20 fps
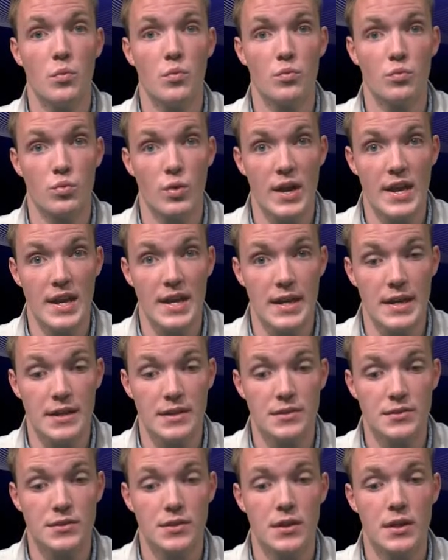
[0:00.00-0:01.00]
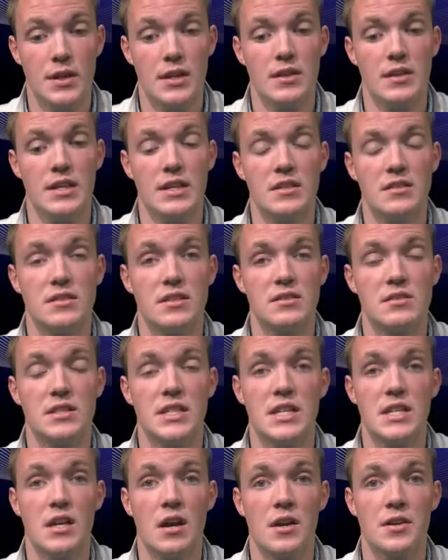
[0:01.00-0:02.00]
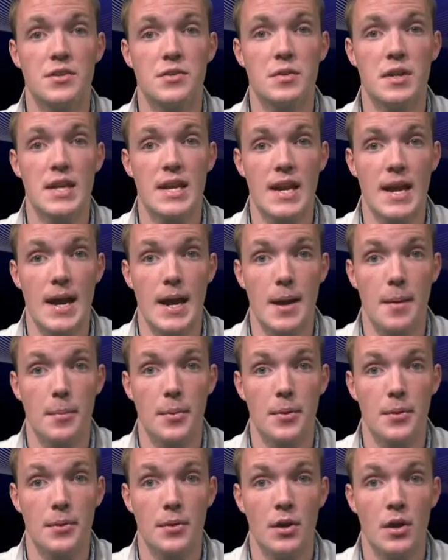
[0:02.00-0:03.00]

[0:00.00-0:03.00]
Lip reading: raise the existing country cap